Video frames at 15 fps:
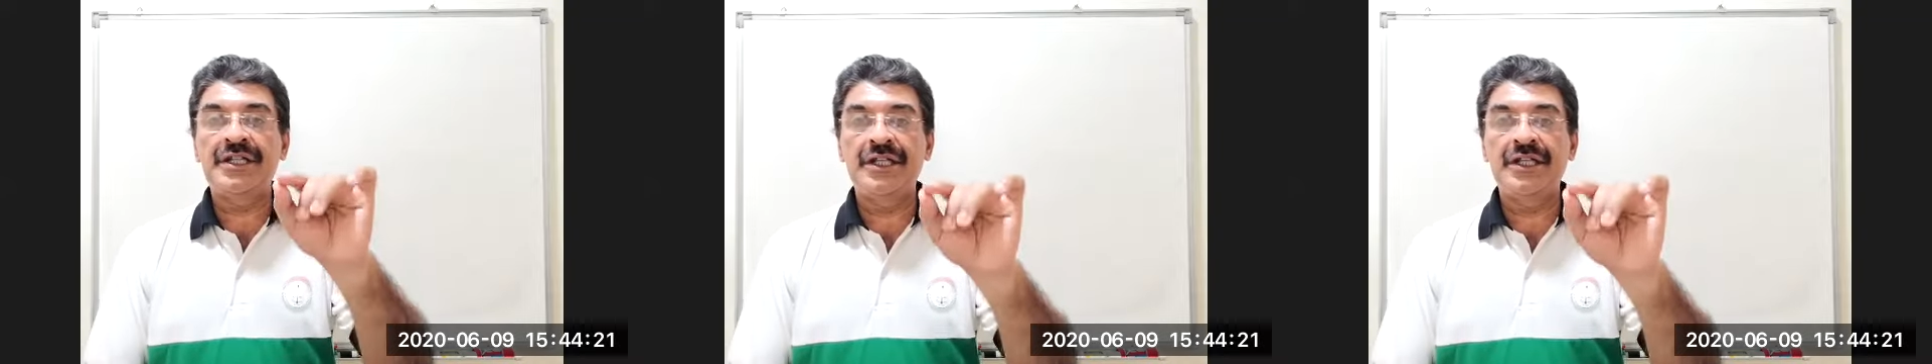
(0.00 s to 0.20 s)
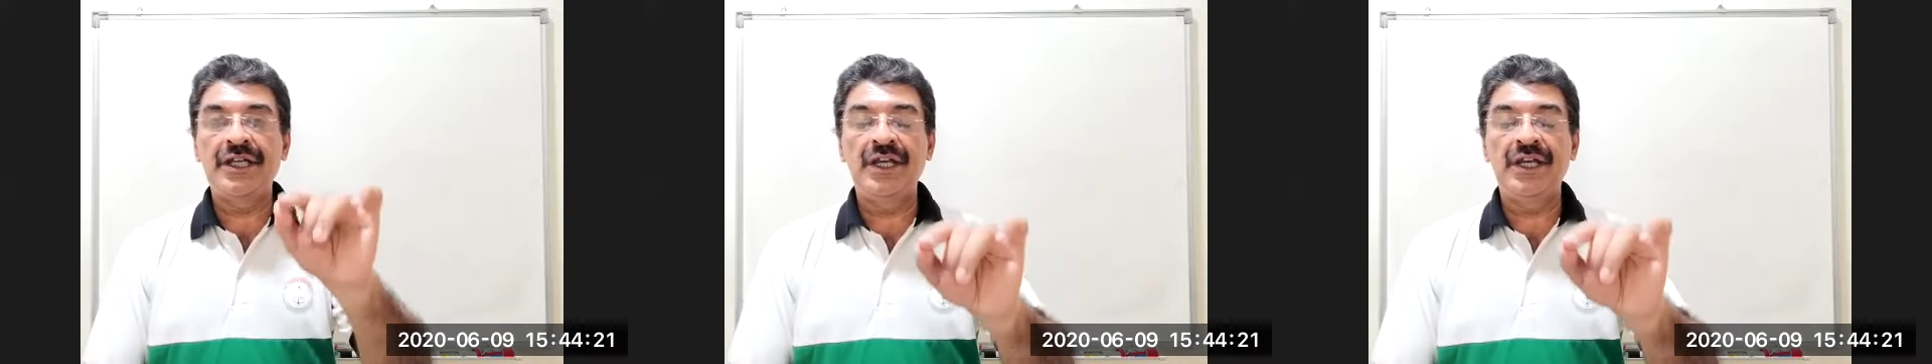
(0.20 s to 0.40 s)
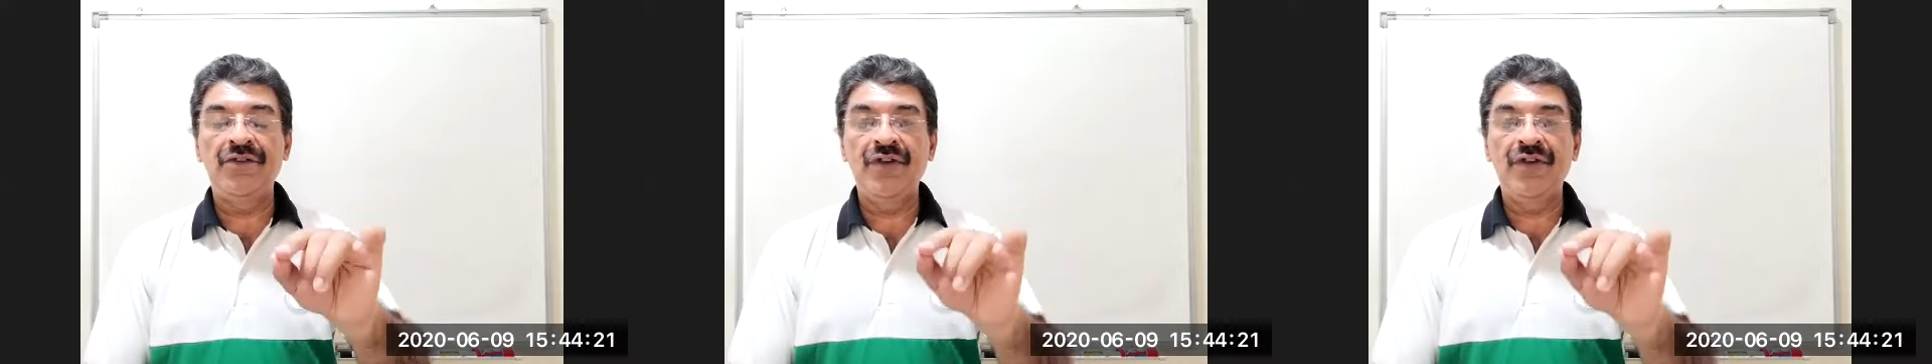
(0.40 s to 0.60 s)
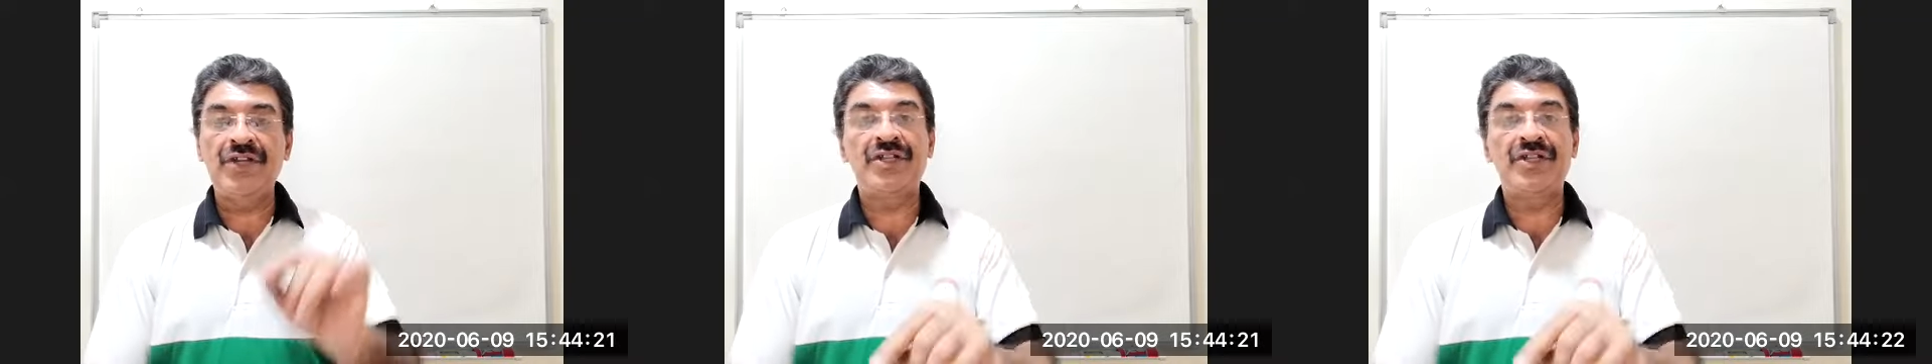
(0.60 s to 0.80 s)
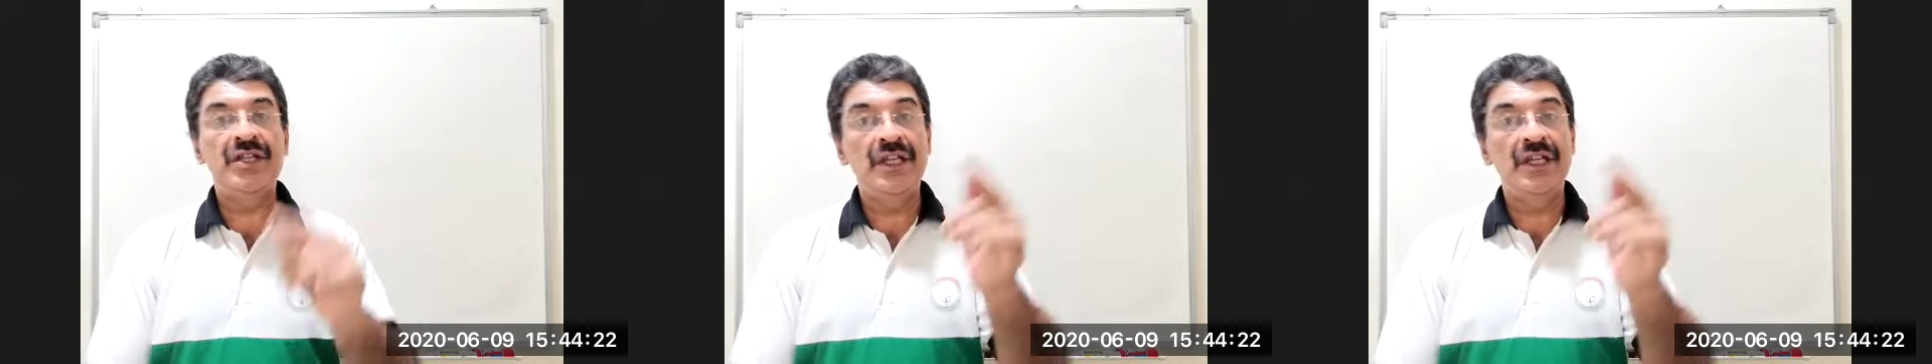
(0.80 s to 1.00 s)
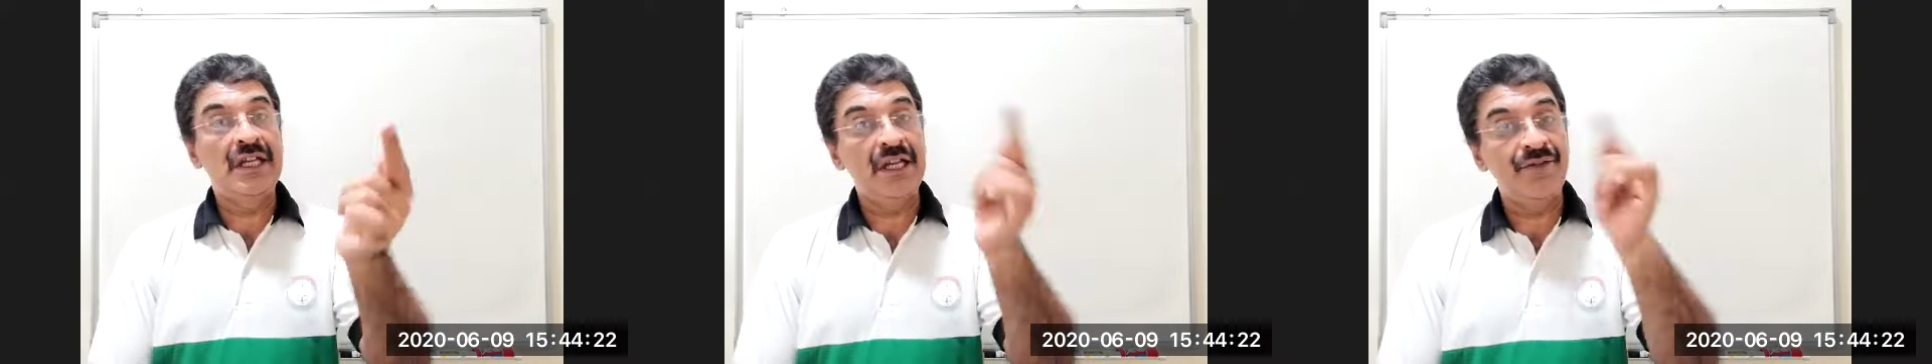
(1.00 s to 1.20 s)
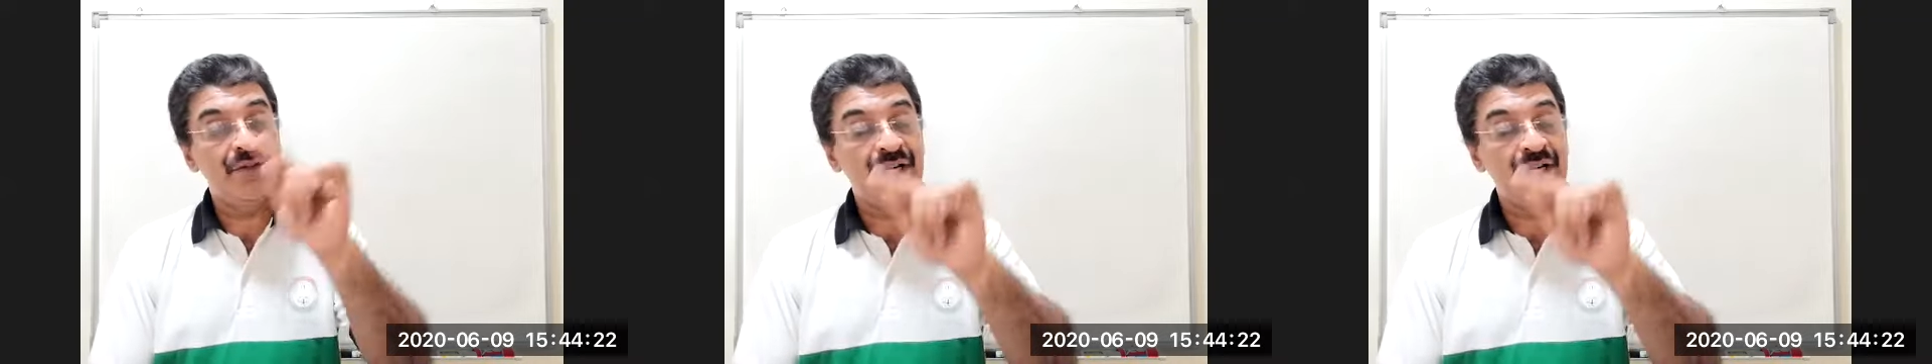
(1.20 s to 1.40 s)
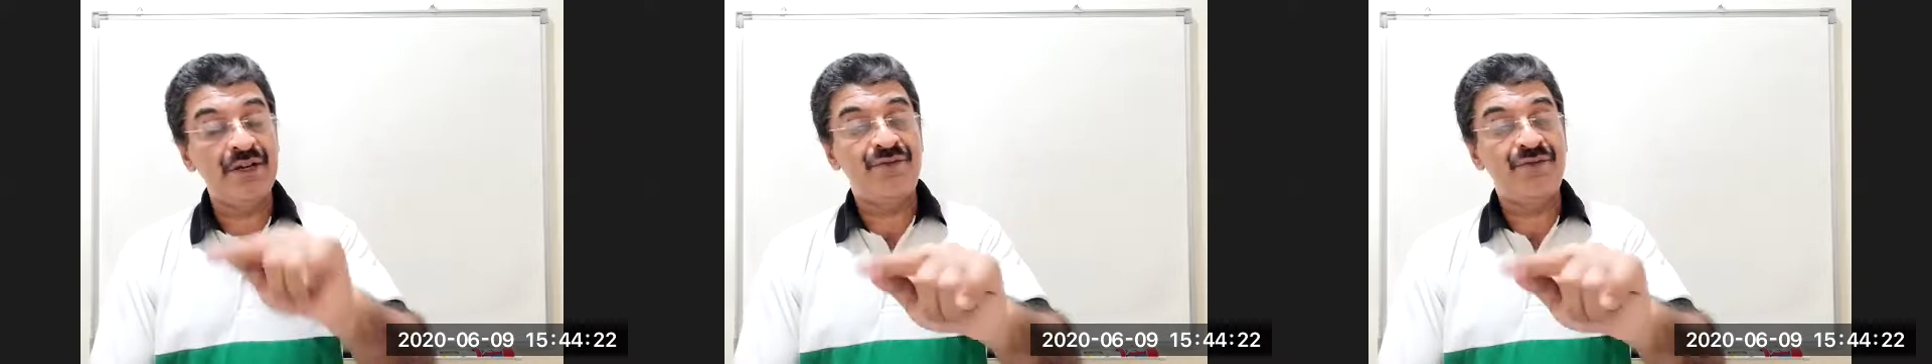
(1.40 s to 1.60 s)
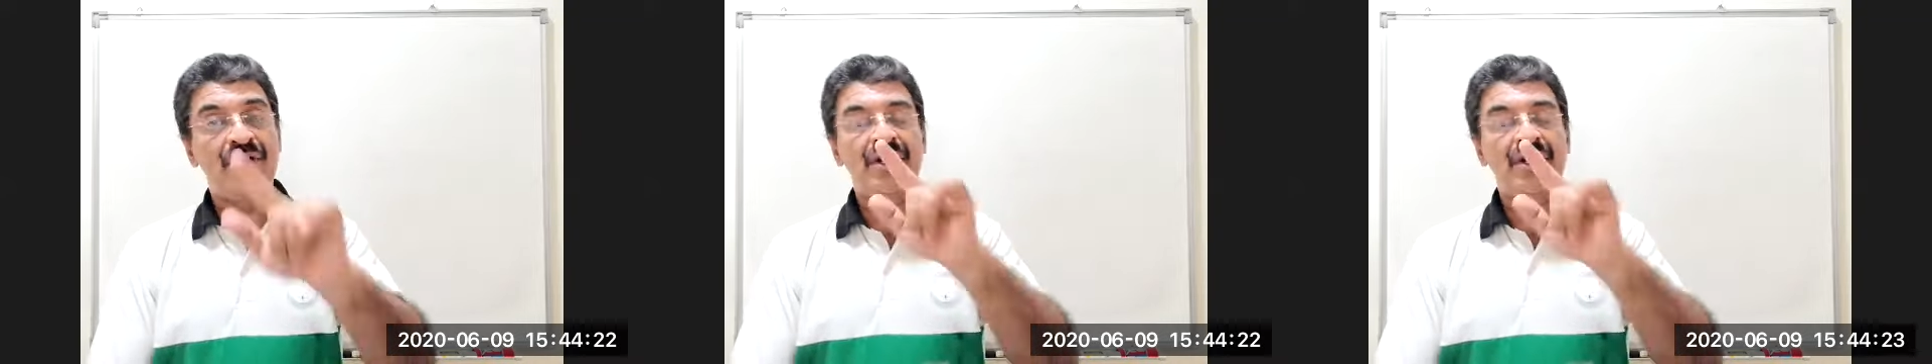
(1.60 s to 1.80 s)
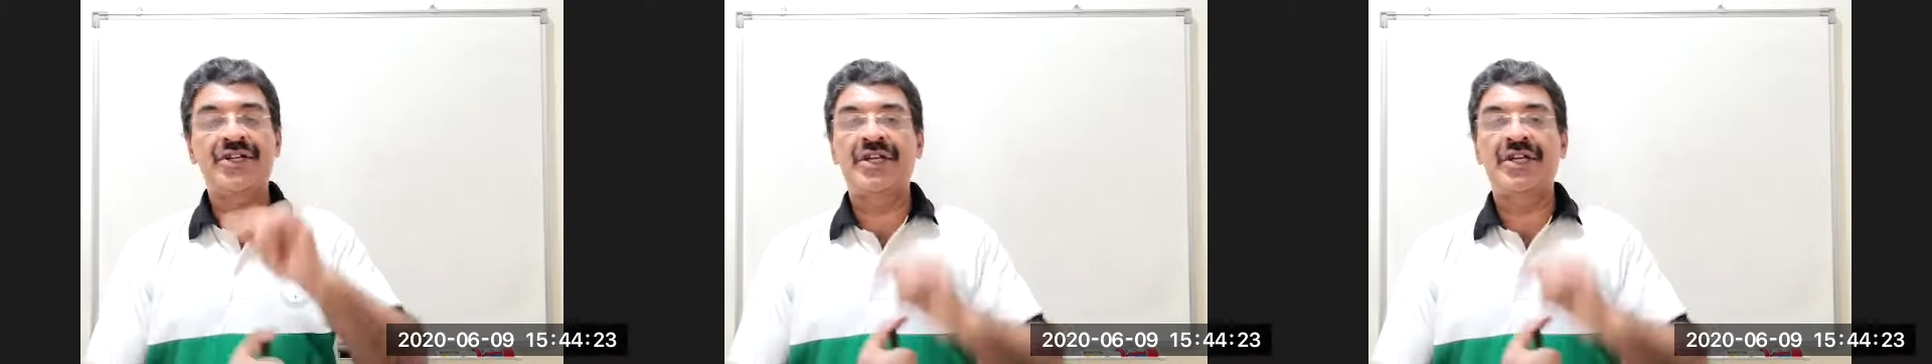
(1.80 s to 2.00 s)
in which the given
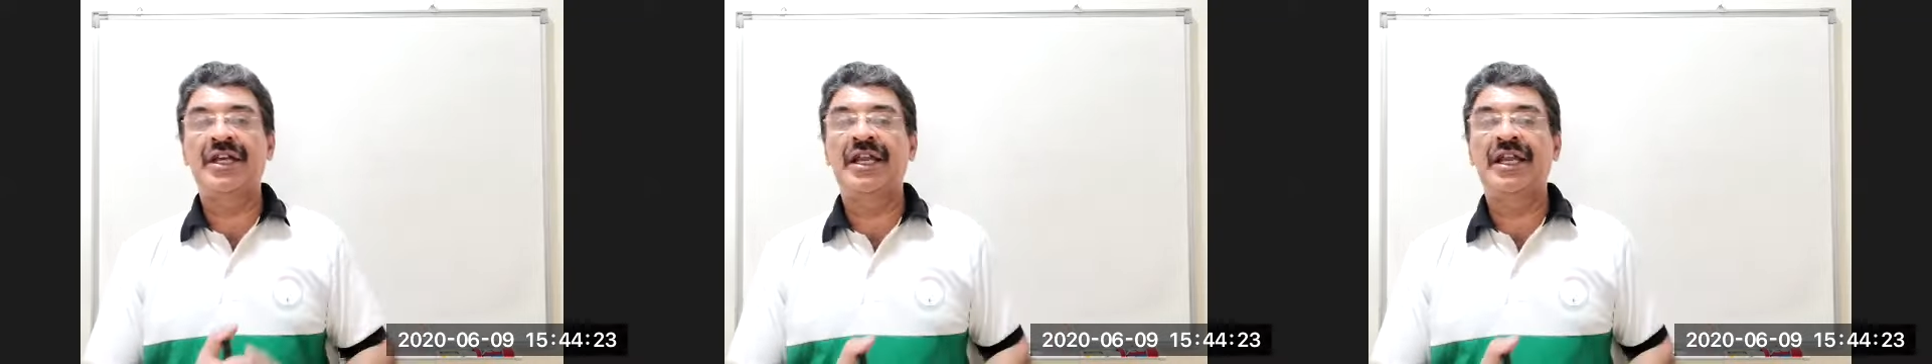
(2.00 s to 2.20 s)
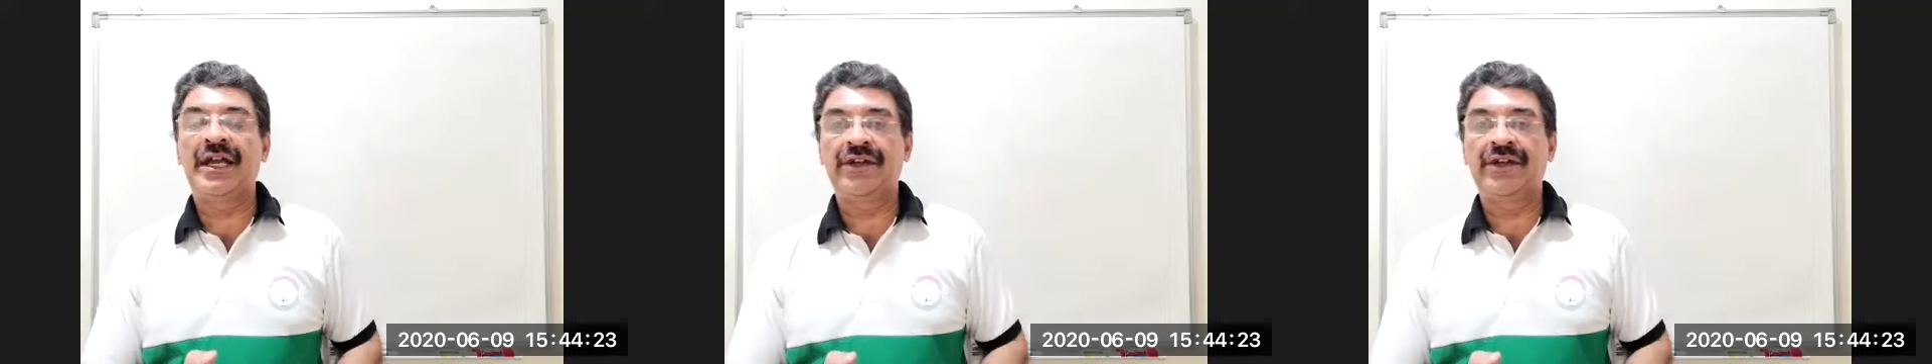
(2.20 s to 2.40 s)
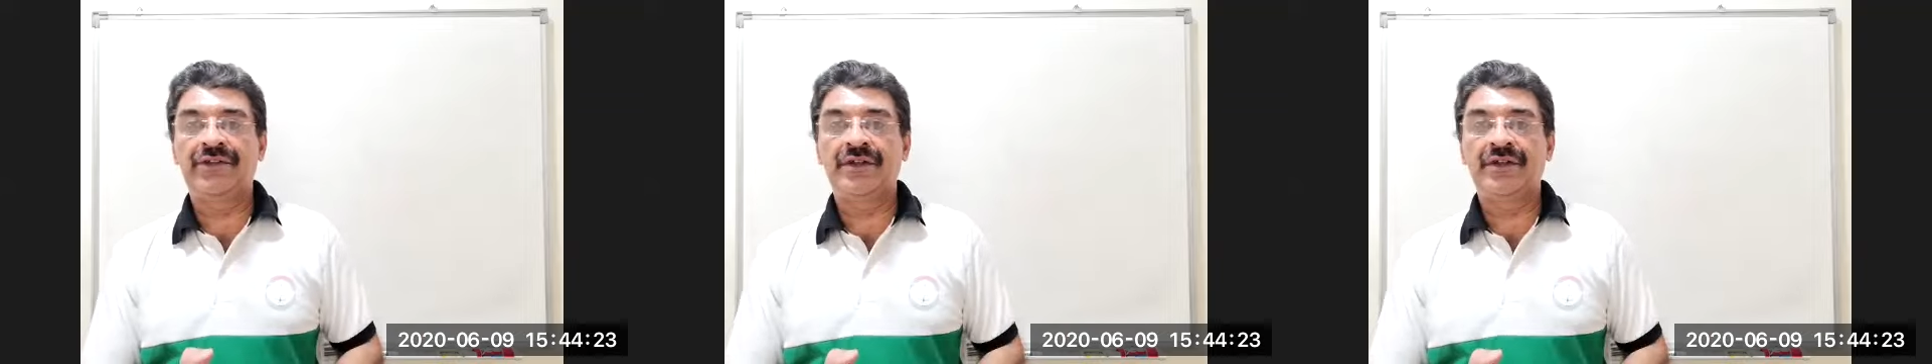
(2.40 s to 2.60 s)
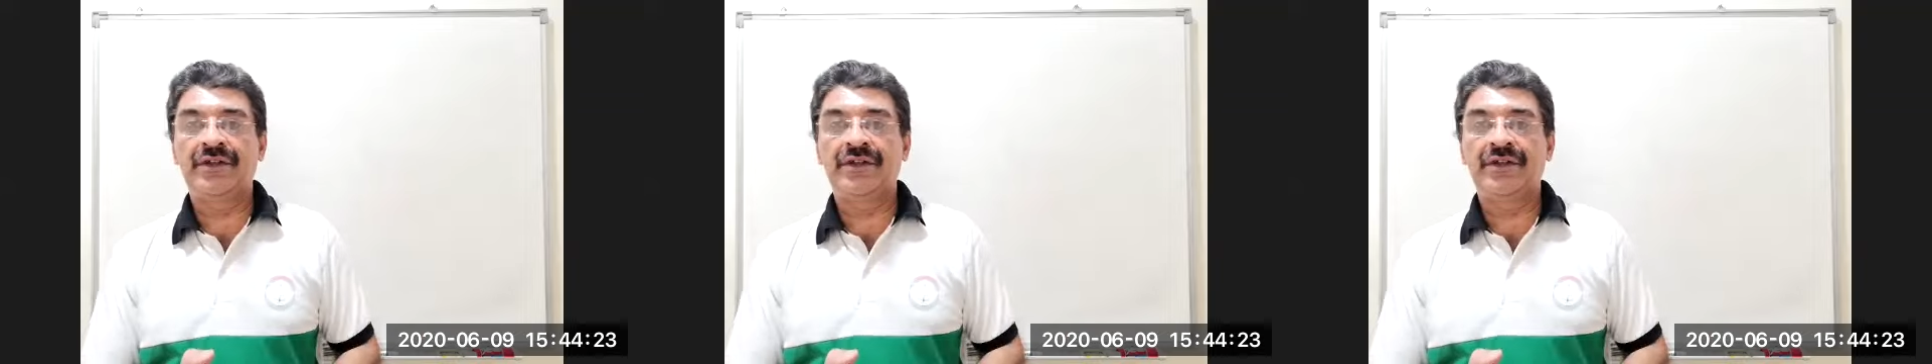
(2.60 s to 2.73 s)
function lies.